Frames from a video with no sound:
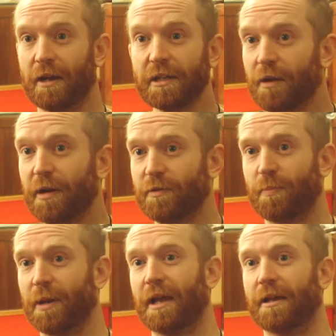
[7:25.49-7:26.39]
And I don't have to
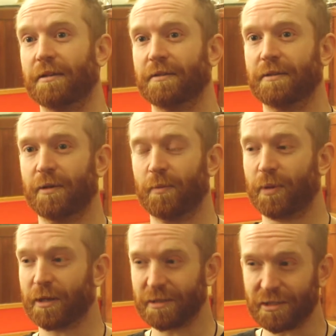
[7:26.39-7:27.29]
play it
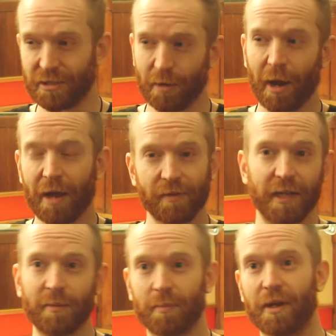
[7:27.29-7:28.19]
because it's so
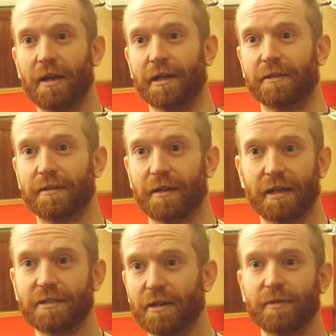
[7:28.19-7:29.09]
heavily implied that
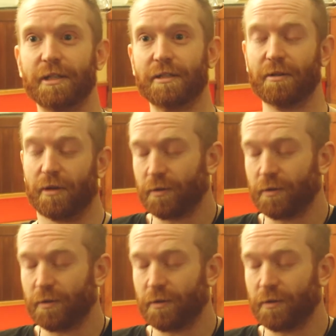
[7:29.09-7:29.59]
I don't need to do it.